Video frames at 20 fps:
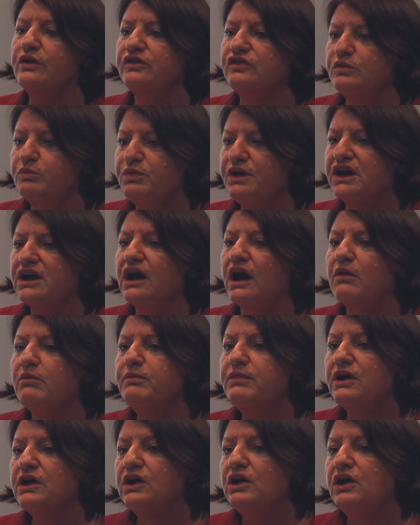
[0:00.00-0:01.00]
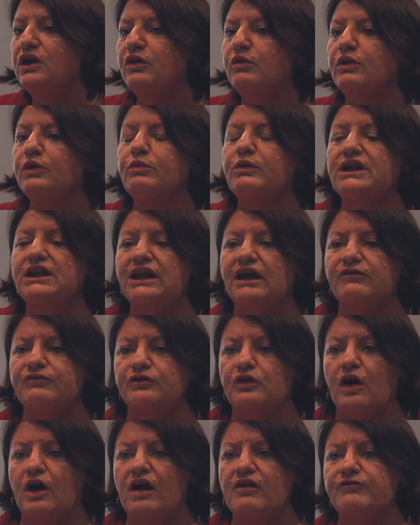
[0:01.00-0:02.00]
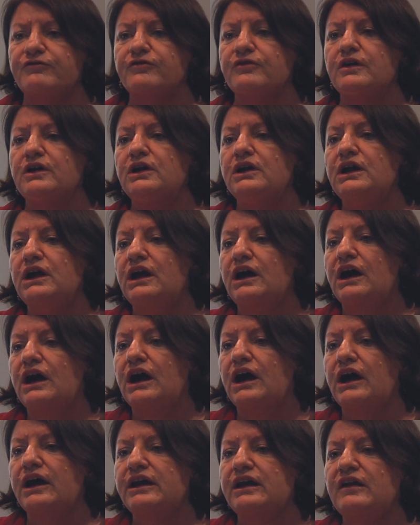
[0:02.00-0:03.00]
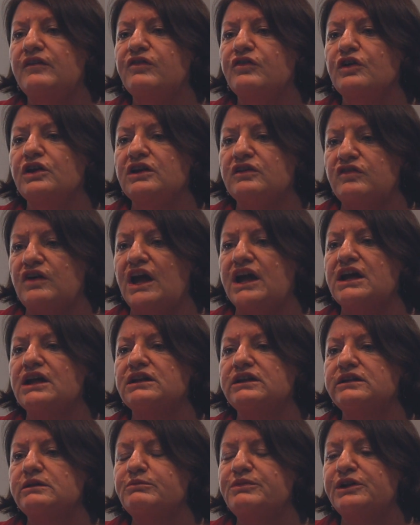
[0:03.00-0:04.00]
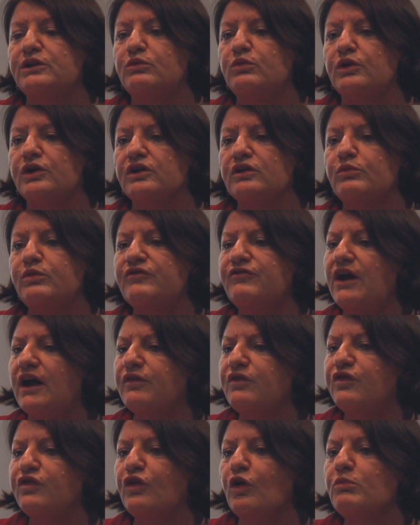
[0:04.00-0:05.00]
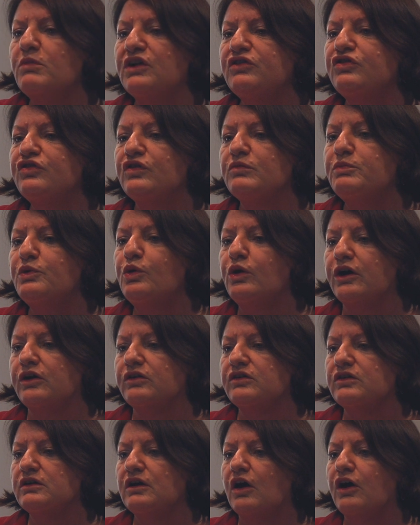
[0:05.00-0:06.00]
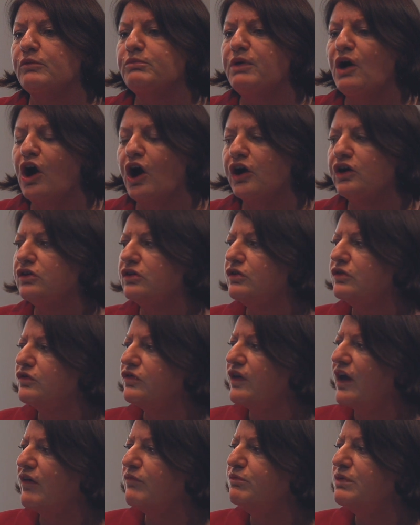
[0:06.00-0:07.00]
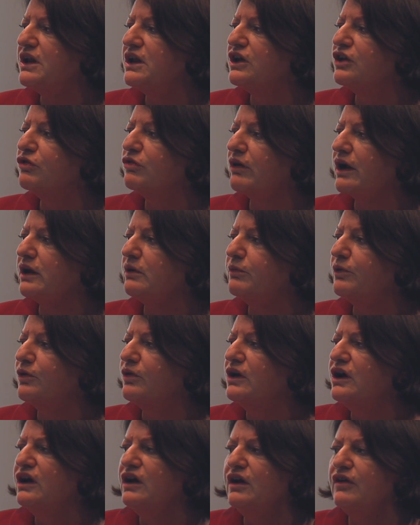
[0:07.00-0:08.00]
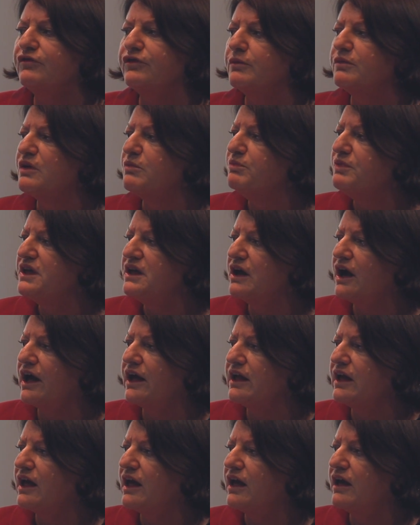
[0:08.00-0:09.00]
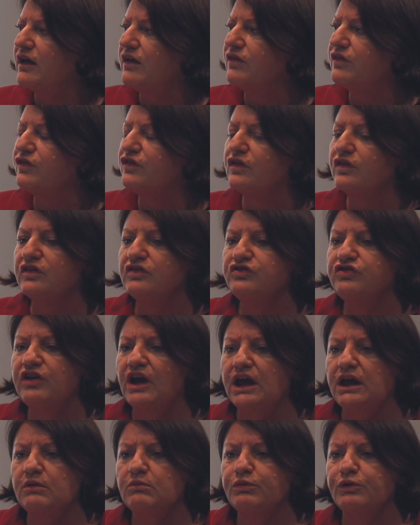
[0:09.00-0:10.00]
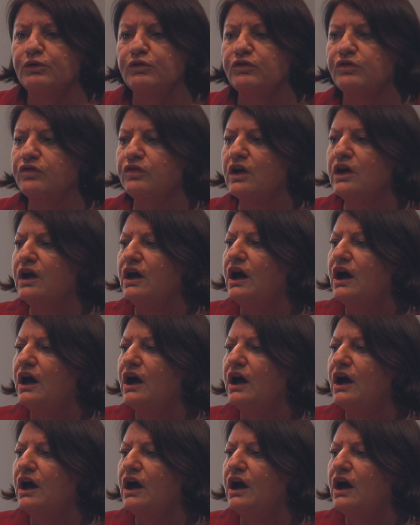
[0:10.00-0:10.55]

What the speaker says: and to pick up where we left off. It's going to take a little bit of work. We've had so much support. Our partners have been incredible, from the BIAs to the chambers,